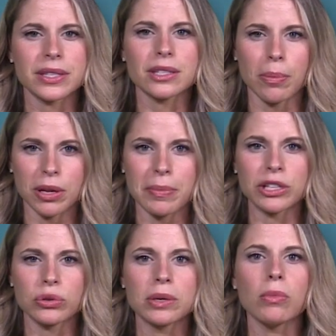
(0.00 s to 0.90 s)
the
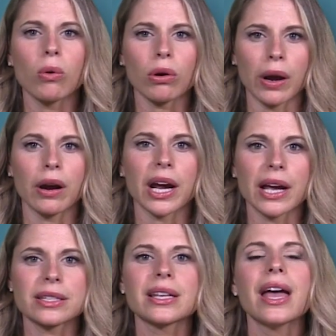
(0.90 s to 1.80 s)
supplementary motor
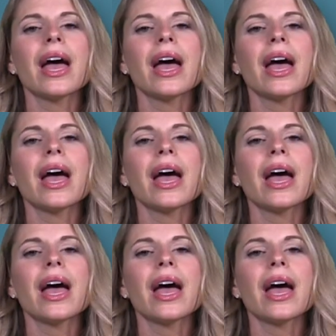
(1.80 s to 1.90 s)
areas.